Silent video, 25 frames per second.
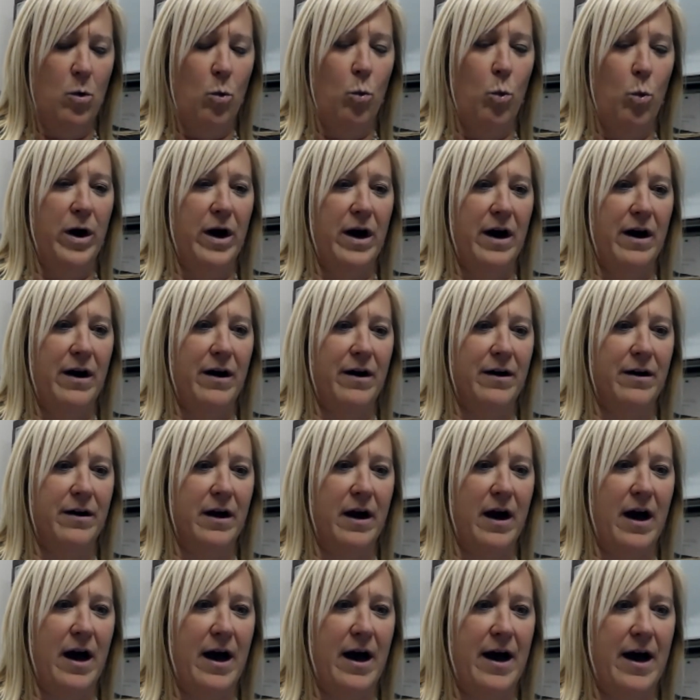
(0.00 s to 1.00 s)

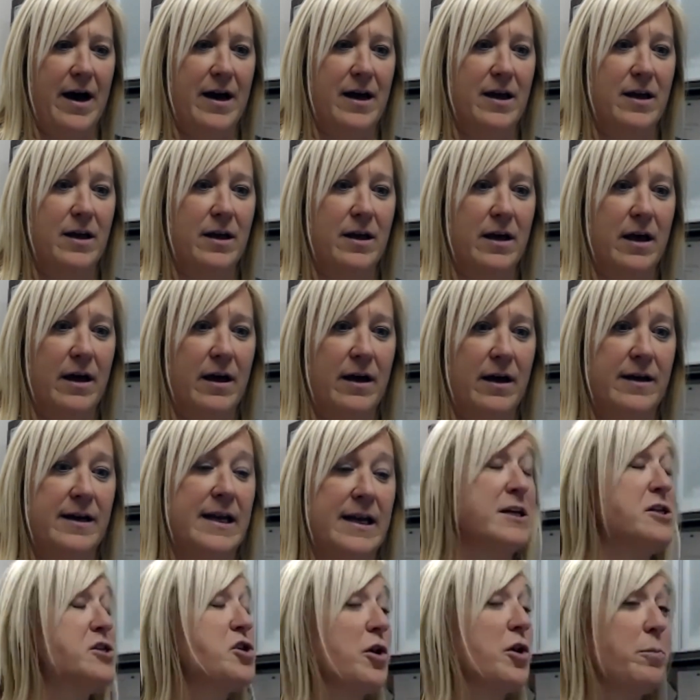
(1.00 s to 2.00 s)
where an
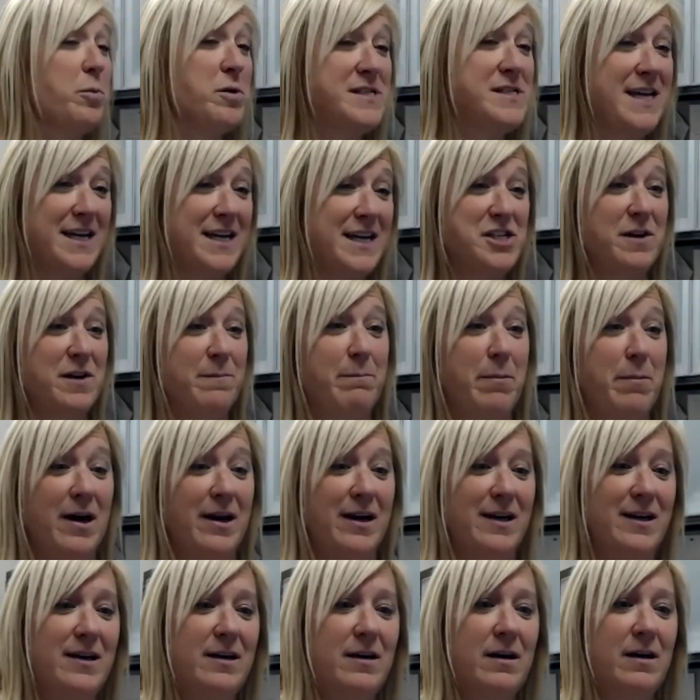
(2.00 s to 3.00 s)
interpretation
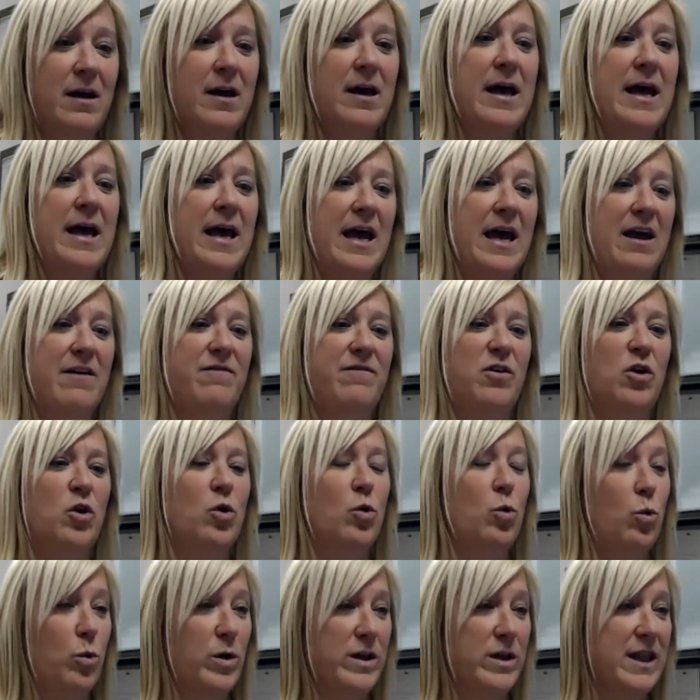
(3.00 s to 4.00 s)
button. If
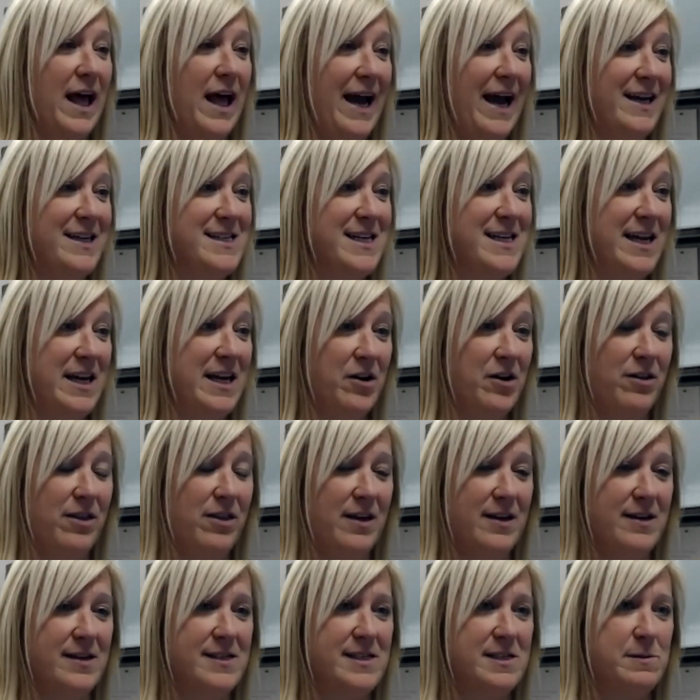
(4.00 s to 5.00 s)
you would like to hear
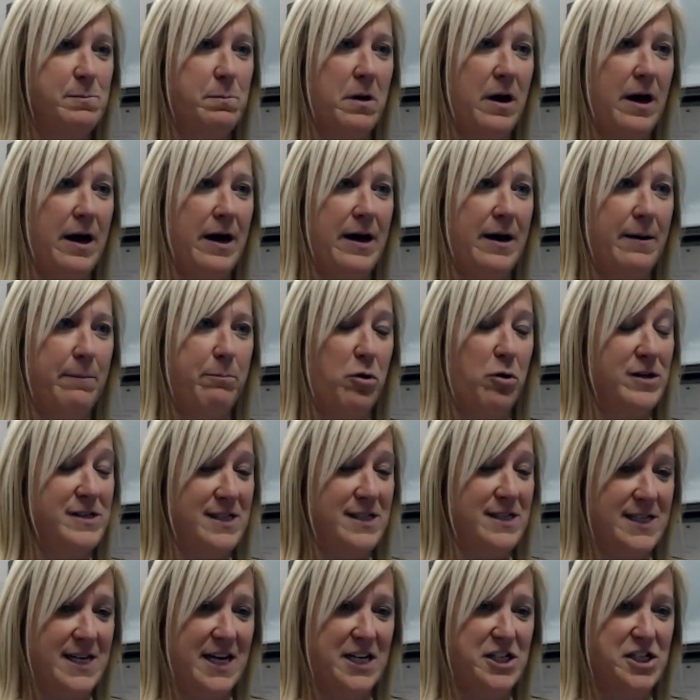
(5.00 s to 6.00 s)
this
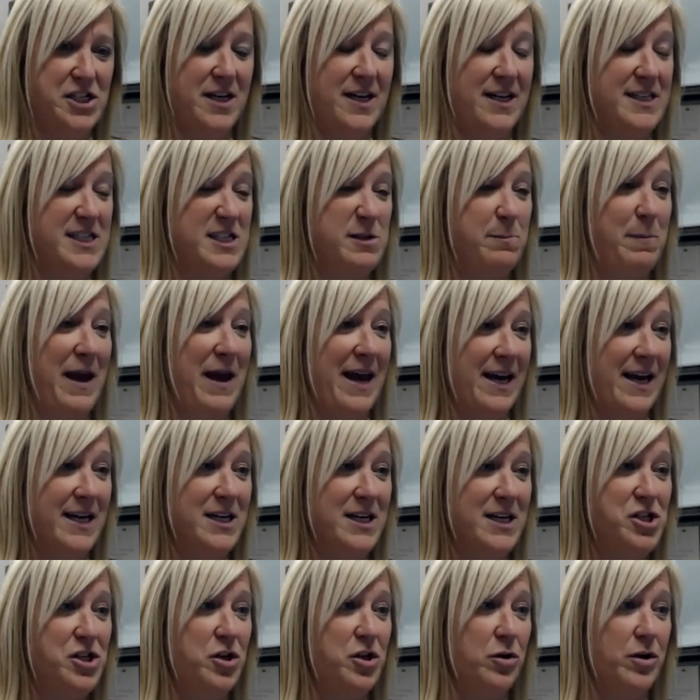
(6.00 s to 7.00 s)
presentation in
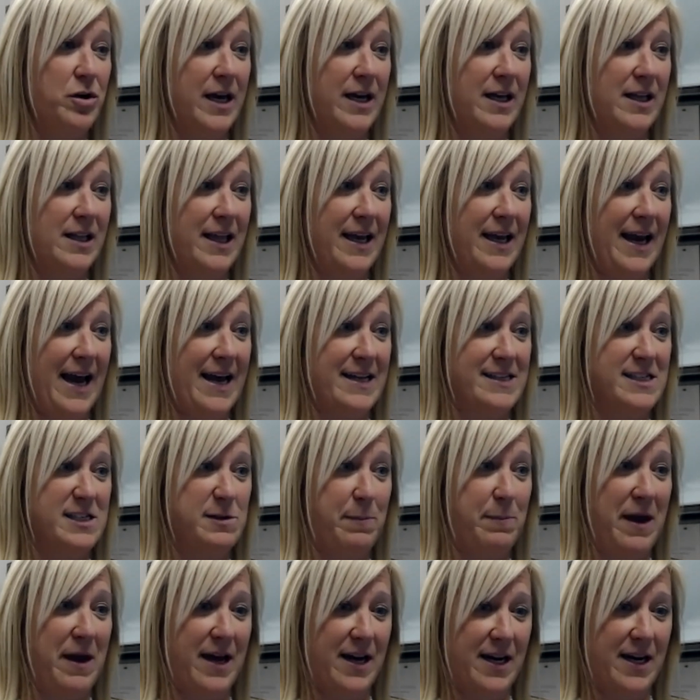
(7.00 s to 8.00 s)
Spanish, you can click on
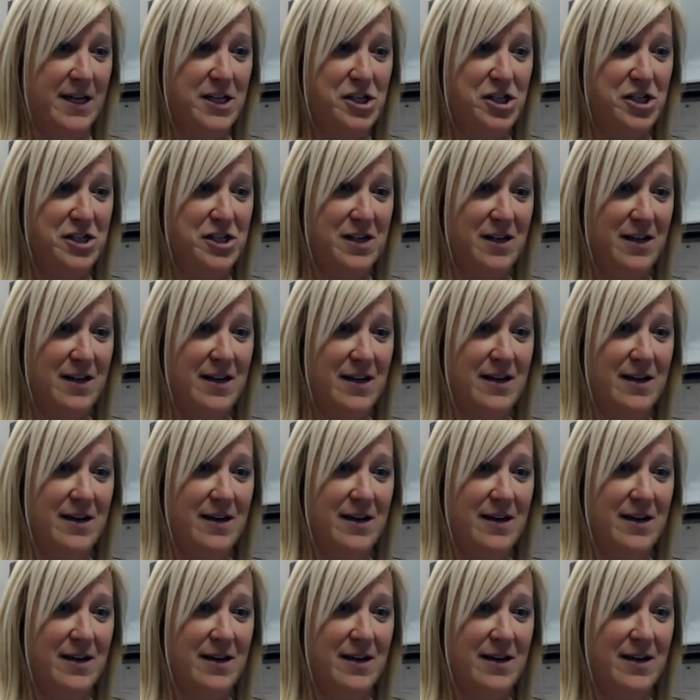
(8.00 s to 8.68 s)
Spanish.